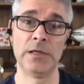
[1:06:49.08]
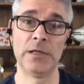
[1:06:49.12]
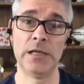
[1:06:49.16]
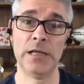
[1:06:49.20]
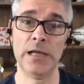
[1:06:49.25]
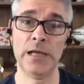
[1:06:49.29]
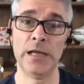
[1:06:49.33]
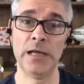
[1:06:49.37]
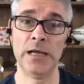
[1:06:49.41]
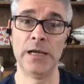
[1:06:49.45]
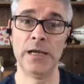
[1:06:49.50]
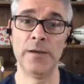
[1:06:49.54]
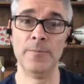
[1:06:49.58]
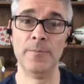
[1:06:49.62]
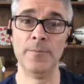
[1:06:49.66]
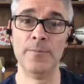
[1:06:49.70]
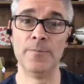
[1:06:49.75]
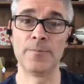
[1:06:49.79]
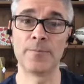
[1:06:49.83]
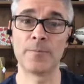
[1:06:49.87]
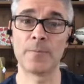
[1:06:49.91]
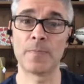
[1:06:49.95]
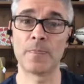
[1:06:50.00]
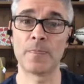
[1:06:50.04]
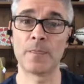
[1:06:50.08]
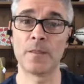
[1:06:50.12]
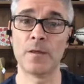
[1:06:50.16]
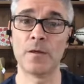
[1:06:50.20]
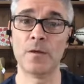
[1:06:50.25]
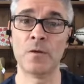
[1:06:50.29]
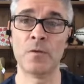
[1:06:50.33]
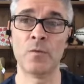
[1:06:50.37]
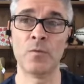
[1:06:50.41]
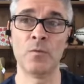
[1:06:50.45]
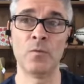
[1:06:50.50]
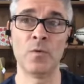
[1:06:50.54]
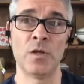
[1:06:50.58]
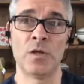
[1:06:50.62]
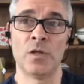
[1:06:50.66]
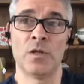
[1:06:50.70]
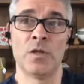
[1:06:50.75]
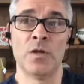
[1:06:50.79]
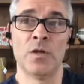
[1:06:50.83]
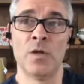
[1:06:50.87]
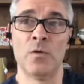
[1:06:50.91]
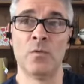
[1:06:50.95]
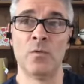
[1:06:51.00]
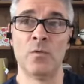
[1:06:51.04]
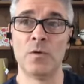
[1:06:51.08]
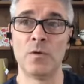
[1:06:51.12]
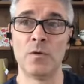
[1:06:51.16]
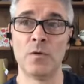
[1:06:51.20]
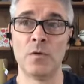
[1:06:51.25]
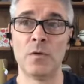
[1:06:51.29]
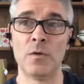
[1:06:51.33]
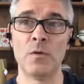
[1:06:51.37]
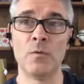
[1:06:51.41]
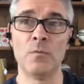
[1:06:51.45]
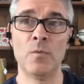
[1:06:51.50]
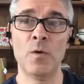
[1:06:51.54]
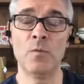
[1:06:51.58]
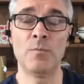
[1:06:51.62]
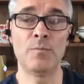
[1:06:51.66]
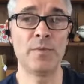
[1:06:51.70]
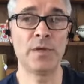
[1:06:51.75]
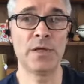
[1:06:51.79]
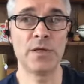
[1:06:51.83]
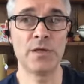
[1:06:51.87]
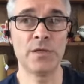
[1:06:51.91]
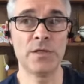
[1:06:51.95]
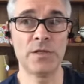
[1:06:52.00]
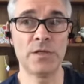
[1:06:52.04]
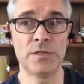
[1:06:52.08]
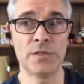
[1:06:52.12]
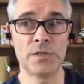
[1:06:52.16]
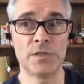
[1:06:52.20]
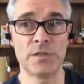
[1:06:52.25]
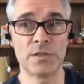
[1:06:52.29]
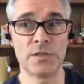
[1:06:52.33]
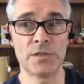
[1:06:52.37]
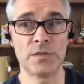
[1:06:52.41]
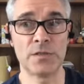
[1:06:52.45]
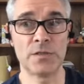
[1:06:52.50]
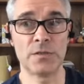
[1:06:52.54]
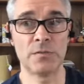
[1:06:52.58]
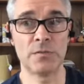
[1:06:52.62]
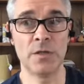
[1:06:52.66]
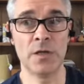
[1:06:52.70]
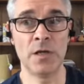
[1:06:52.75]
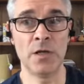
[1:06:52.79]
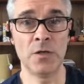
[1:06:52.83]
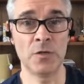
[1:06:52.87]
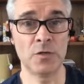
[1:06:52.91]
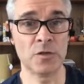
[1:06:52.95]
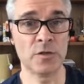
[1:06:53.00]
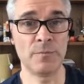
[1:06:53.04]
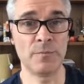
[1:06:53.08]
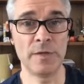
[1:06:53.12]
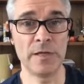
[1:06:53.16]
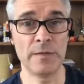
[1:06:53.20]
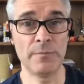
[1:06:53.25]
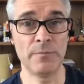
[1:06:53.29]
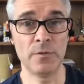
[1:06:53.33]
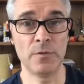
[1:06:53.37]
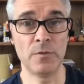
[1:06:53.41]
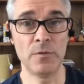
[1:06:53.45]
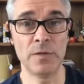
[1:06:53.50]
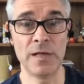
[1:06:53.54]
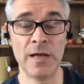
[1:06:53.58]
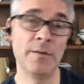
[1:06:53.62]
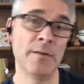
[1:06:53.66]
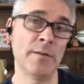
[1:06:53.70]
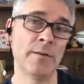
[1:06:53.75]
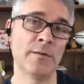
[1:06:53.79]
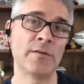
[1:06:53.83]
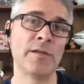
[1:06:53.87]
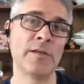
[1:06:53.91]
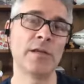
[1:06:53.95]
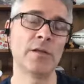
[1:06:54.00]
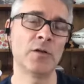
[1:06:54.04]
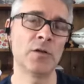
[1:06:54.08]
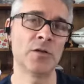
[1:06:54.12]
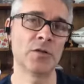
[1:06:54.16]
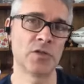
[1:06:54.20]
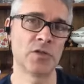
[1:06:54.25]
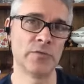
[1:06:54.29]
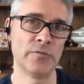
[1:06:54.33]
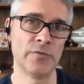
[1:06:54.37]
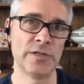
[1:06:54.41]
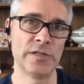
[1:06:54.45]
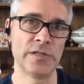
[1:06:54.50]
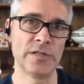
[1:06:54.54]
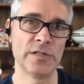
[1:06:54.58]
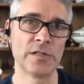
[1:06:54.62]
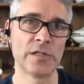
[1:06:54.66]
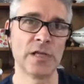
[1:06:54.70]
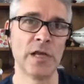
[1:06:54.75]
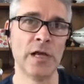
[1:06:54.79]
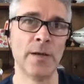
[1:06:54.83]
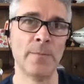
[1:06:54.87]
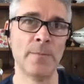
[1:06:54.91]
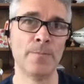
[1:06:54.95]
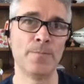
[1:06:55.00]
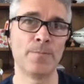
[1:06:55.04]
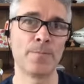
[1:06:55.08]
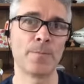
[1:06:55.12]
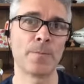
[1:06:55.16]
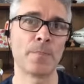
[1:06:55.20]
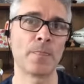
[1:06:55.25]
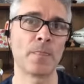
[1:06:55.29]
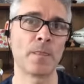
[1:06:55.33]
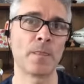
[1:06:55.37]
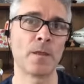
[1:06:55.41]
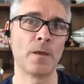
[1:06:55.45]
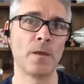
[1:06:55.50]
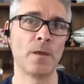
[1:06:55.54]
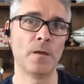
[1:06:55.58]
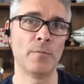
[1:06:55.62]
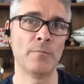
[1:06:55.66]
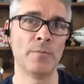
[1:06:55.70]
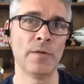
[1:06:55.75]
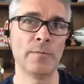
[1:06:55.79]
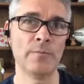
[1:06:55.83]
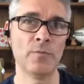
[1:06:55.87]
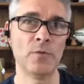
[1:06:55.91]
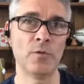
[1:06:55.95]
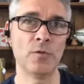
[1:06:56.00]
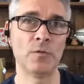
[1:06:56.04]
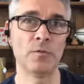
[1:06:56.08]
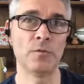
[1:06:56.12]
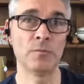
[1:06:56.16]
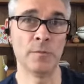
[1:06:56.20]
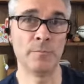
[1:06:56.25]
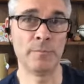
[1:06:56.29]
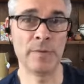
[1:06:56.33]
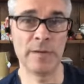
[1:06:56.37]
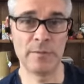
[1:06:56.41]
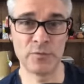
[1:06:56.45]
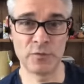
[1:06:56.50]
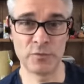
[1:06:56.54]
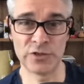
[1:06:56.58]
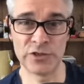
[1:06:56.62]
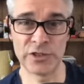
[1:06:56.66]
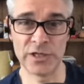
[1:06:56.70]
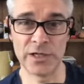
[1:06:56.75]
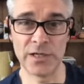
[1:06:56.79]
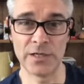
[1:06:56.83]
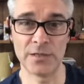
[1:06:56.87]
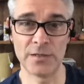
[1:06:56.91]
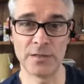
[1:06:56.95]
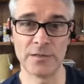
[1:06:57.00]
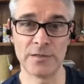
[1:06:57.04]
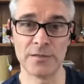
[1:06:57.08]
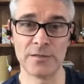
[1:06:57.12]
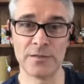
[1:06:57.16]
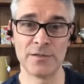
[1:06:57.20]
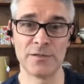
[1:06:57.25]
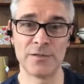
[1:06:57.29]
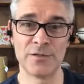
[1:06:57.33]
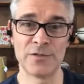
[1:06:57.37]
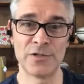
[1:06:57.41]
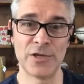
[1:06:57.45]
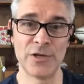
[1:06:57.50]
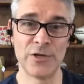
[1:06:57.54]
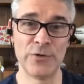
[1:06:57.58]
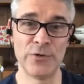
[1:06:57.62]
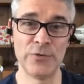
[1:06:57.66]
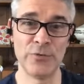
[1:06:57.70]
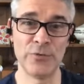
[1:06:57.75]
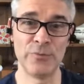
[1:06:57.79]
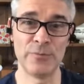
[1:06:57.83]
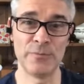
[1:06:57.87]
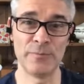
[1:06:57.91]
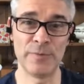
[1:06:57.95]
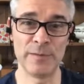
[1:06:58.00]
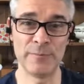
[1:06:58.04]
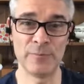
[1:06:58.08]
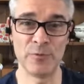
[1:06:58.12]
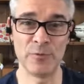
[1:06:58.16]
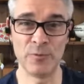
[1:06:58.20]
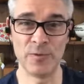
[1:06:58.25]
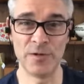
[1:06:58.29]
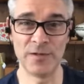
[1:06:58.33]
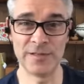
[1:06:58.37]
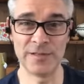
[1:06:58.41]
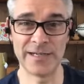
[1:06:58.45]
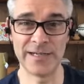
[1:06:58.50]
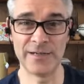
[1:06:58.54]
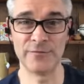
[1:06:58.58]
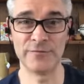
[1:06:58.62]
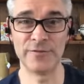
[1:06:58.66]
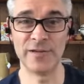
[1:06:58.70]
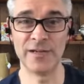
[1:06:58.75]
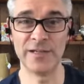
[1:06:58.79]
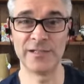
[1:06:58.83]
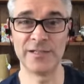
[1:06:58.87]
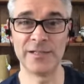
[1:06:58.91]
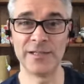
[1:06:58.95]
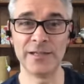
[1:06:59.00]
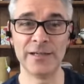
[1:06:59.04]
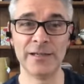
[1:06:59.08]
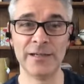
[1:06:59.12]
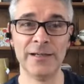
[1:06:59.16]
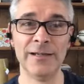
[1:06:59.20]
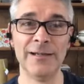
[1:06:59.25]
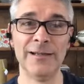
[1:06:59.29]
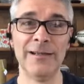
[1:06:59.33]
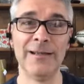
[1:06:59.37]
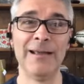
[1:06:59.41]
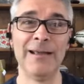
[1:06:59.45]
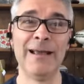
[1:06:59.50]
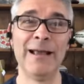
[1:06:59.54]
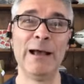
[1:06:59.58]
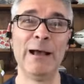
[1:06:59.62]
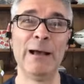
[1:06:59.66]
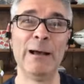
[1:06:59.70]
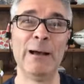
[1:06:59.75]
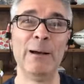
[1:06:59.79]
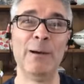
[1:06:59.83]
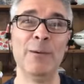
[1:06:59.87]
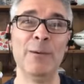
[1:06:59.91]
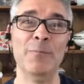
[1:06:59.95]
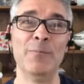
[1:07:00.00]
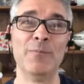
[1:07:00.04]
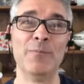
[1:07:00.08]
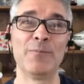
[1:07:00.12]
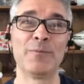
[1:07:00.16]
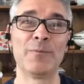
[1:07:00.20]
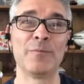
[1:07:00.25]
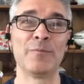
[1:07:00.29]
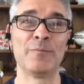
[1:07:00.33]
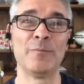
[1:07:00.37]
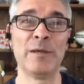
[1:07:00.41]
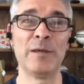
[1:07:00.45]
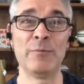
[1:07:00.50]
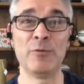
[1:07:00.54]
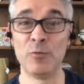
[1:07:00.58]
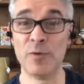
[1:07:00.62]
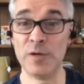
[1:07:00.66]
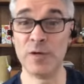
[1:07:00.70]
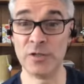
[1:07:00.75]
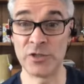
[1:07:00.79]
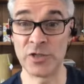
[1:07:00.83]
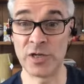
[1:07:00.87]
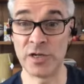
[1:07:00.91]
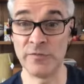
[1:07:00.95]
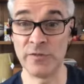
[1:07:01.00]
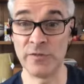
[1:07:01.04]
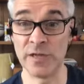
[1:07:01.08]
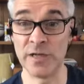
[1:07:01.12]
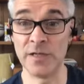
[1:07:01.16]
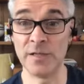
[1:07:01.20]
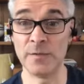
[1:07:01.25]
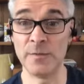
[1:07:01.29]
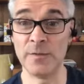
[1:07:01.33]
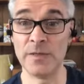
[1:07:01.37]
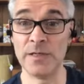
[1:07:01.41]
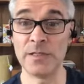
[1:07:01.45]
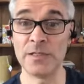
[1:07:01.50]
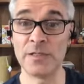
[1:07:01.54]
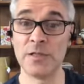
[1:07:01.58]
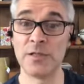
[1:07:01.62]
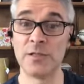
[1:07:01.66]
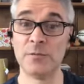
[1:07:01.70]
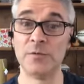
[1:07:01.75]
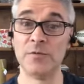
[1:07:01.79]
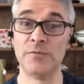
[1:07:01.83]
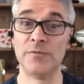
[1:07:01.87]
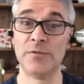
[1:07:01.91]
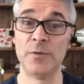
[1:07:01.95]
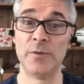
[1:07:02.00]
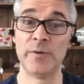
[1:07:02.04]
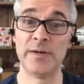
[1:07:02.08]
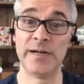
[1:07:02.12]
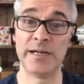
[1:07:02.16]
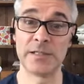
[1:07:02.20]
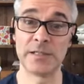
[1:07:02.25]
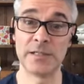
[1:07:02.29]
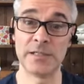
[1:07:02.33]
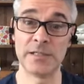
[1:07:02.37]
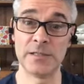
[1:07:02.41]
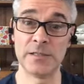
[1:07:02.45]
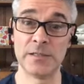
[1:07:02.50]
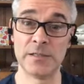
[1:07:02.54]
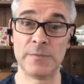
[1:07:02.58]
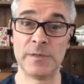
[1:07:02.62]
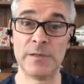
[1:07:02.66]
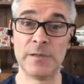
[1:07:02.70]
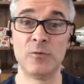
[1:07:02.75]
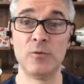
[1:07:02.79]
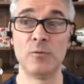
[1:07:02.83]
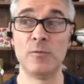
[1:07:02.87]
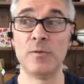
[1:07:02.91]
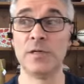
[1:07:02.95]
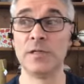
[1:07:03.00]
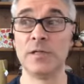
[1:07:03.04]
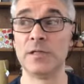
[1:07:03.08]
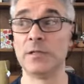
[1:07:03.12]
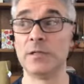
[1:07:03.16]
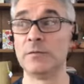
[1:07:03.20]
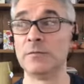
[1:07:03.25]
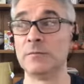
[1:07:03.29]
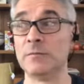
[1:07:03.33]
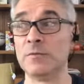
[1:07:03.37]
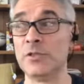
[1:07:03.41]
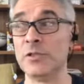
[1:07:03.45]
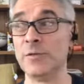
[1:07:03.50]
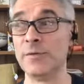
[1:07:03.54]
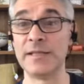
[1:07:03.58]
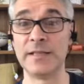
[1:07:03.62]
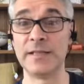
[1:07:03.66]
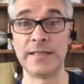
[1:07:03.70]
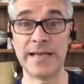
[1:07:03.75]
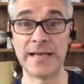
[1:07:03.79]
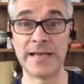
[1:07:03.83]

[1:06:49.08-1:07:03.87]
Um, How come? You know, well, because a lot of people, I, I think lots of reasons. Um, people, the pubs were shut, so people weren't out fighting. Okay. Um, people weren't driving anywhere, so there were fewer accidents. People weren't doing that